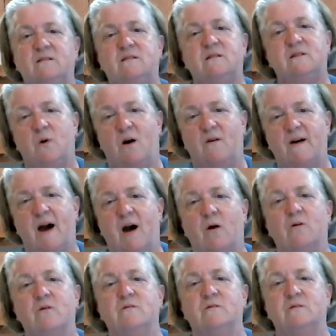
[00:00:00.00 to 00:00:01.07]
to 12
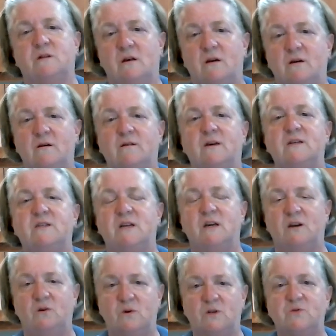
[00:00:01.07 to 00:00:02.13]
hours
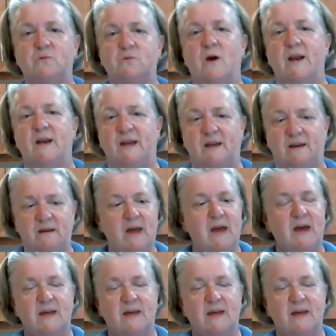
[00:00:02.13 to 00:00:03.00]
continuous running,